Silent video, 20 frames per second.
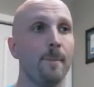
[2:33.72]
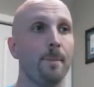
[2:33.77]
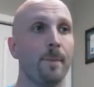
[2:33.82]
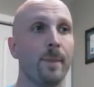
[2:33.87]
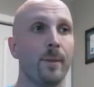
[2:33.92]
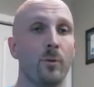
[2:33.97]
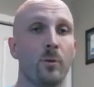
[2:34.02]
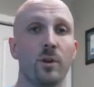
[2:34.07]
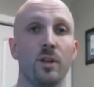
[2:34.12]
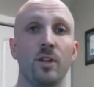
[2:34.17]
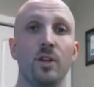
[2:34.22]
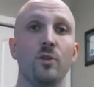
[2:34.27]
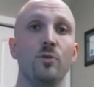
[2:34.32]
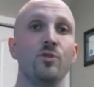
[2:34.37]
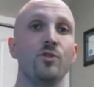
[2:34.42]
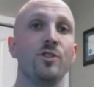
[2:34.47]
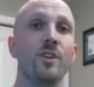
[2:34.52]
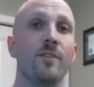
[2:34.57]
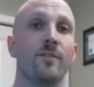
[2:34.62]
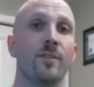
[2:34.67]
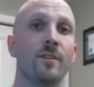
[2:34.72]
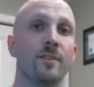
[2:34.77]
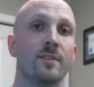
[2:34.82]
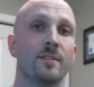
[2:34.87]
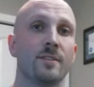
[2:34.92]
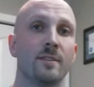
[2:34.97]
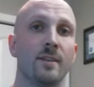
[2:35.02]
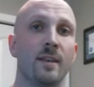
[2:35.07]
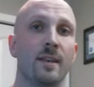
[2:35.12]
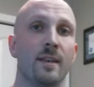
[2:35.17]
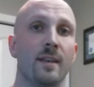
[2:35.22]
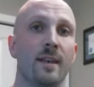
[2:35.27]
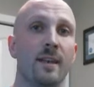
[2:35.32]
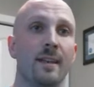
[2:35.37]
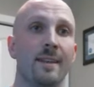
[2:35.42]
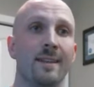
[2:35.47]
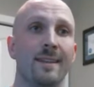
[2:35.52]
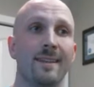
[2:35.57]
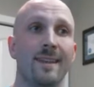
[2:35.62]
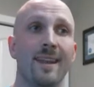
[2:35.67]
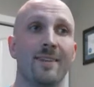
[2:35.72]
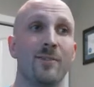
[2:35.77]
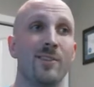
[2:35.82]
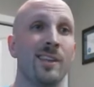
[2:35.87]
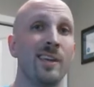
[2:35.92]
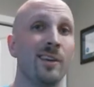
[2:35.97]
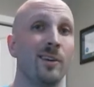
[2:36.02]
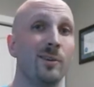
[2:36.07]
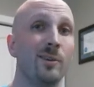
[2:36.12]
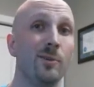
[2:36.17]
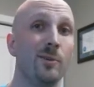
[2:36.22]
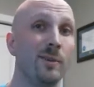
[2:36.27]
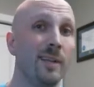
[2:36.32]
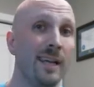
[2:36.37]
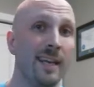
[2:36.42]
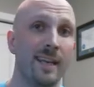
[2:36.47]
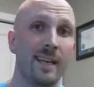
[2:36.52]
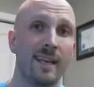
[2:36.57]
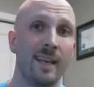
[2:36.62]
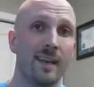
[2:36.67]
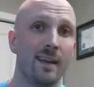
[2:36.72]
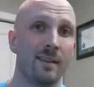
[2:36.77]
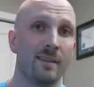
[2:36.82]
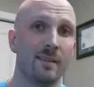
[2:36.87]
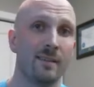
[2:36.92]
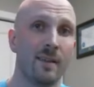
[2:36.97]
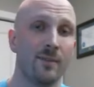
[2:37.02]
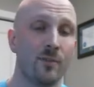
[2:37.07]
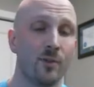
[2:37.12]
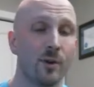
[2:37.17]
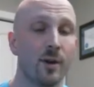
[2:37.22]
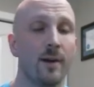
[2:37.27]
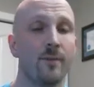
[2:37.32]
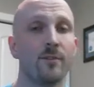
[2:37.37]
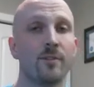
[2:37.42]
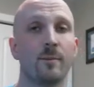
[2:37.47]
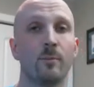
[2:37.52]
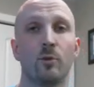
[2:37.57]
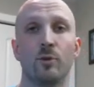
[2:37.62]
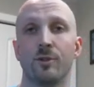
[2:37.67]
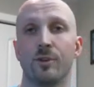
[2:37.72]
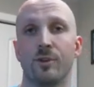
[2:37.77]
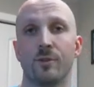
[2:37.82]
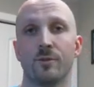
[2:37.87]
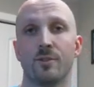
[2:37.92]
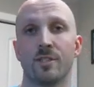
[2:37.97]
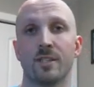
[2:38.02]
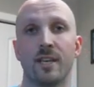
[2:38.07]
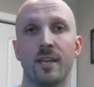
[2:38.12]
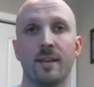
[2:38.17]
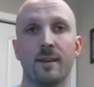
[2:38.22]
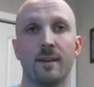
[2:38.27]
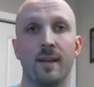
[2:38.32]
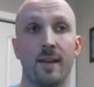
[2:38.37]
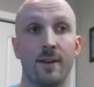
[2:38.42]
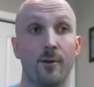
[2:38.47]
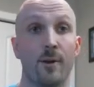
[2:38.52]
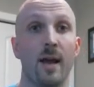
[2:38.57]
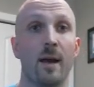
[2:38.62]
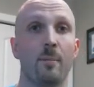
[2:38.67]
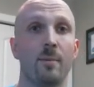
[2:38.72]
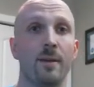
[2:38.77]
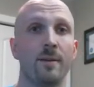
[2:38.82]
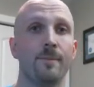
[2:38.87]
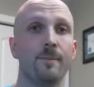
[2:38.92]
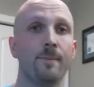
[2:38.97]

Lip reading: a huge difference in everything you do day to day if you're comfortable in your own skin and you're happy.